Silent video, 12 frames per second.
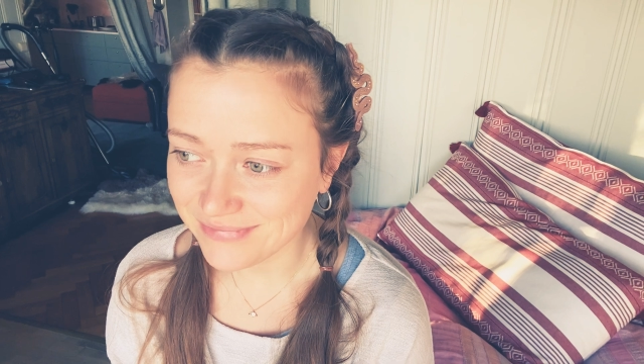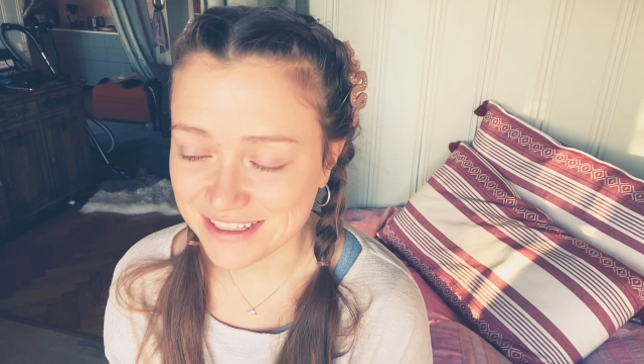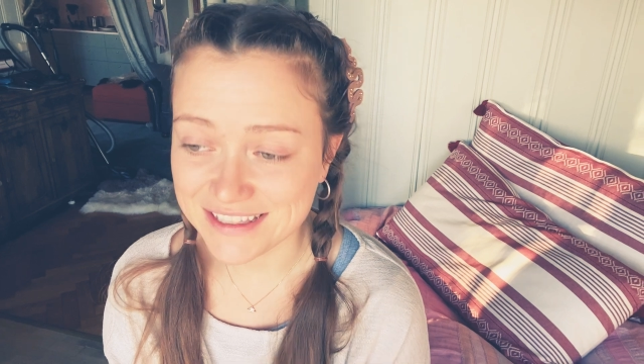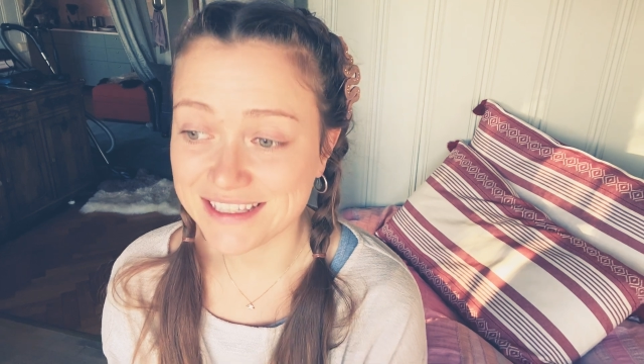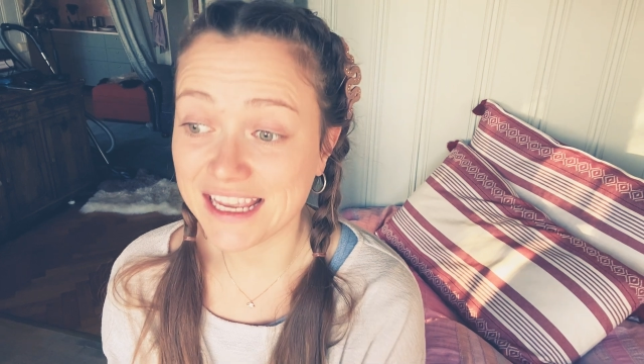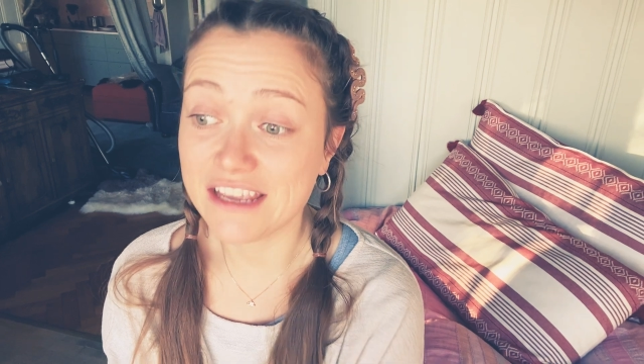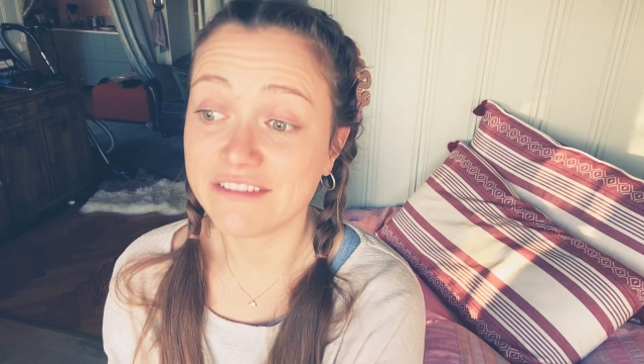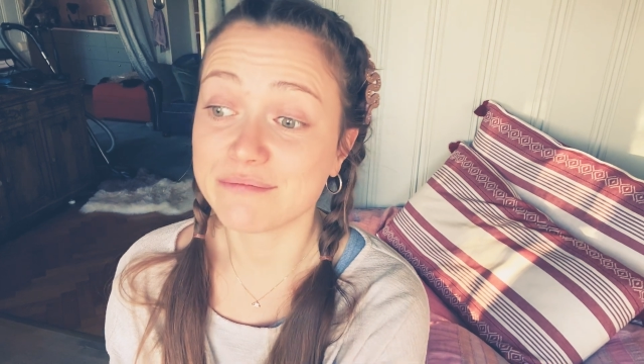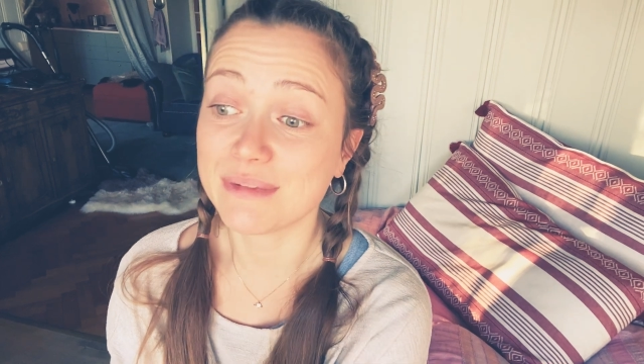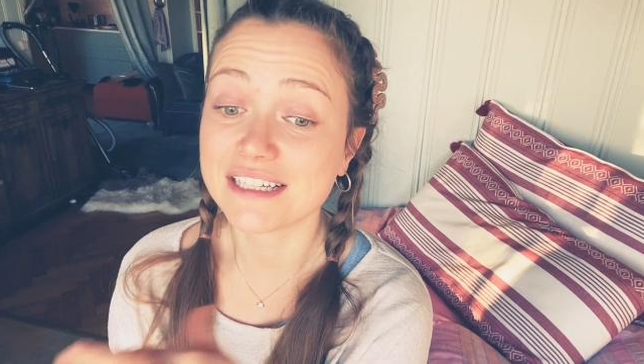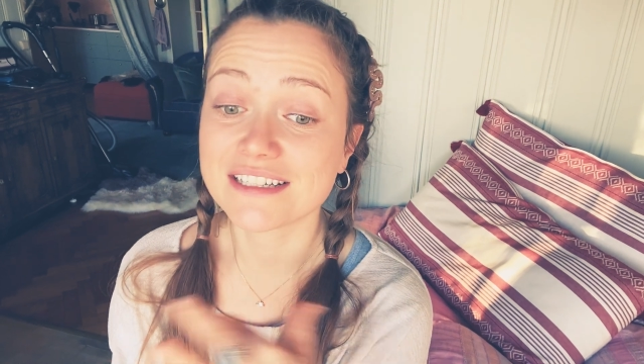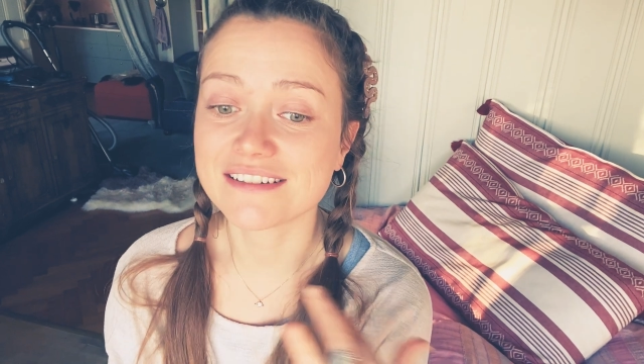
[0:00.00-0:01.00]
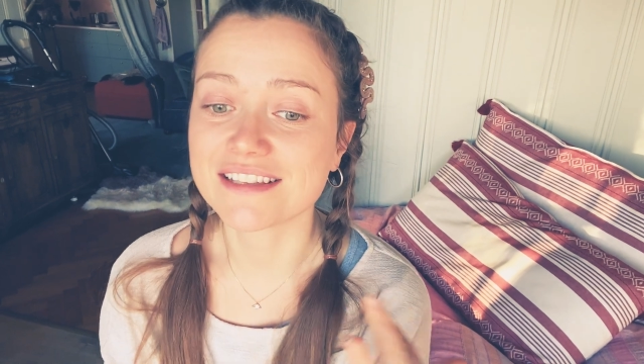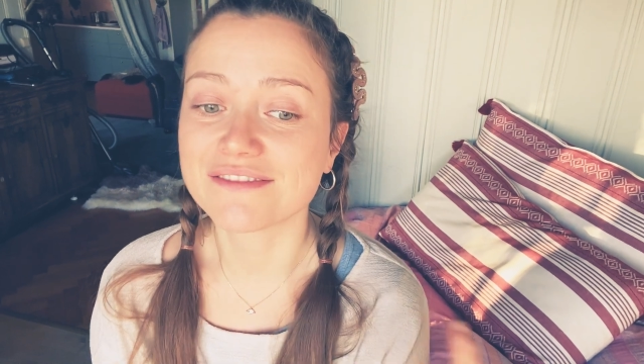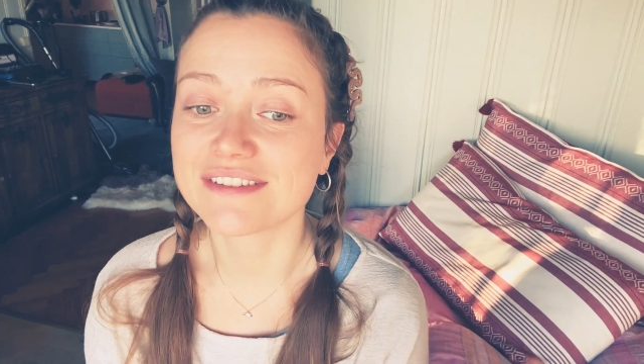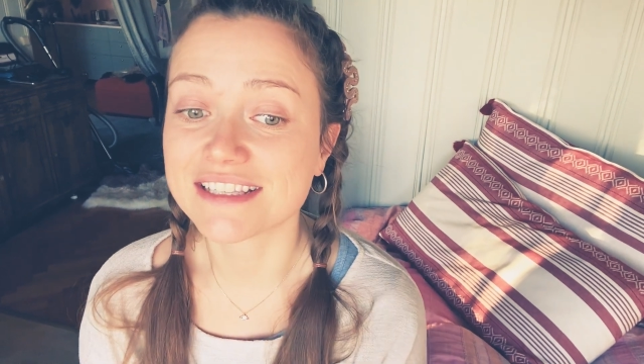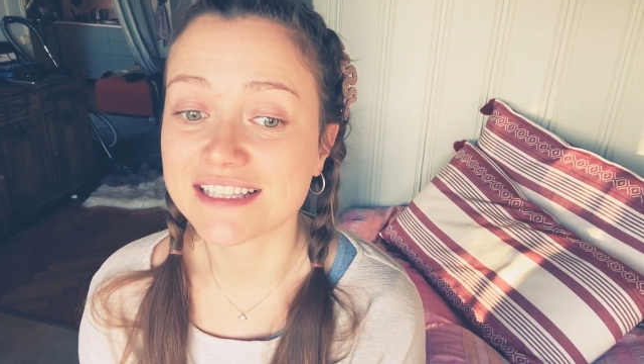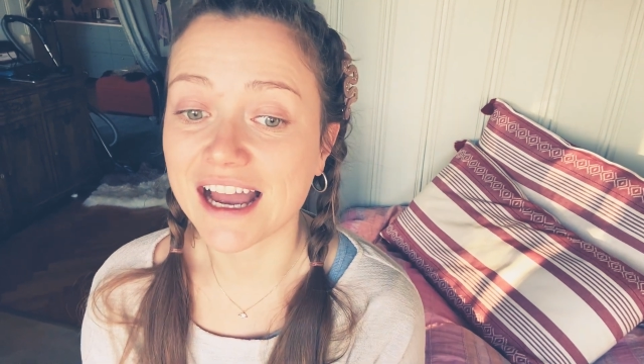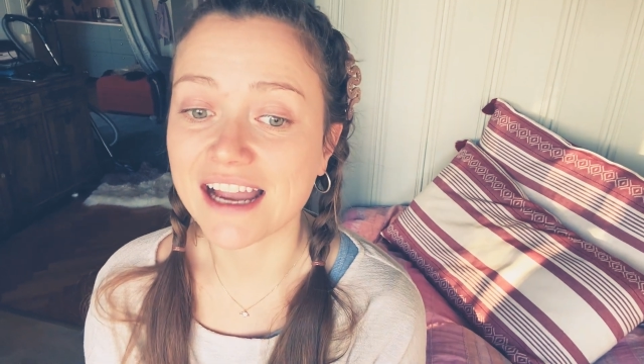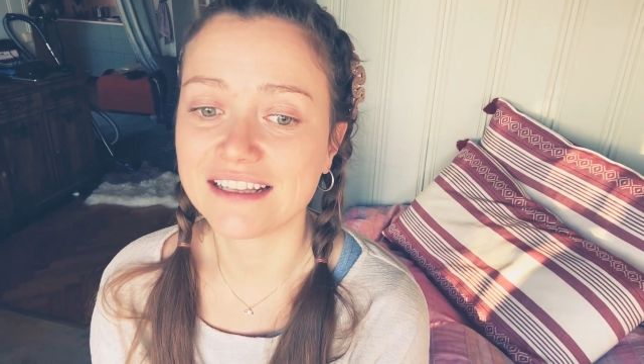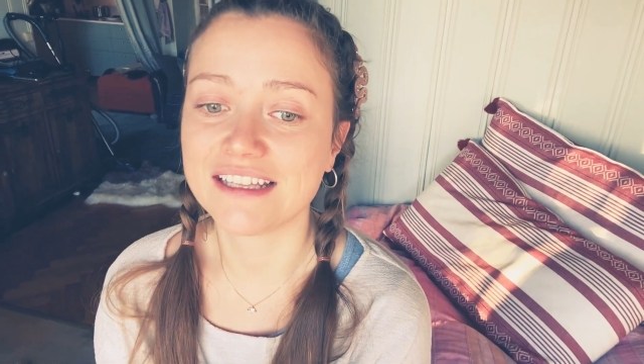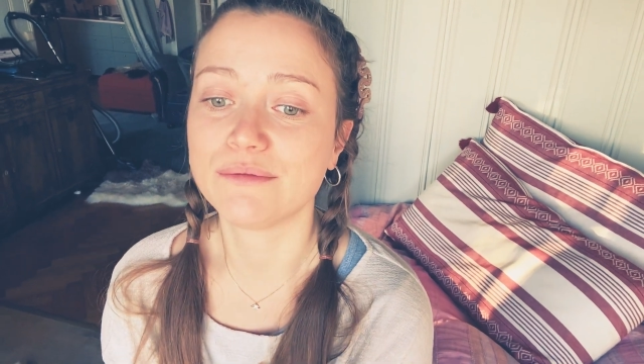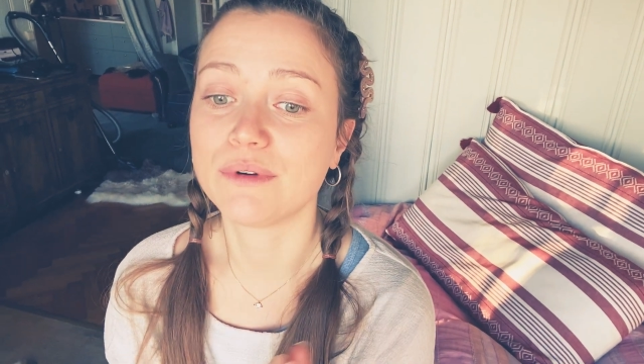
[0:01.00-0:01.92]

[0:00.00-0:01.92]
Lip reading: safe measures of society,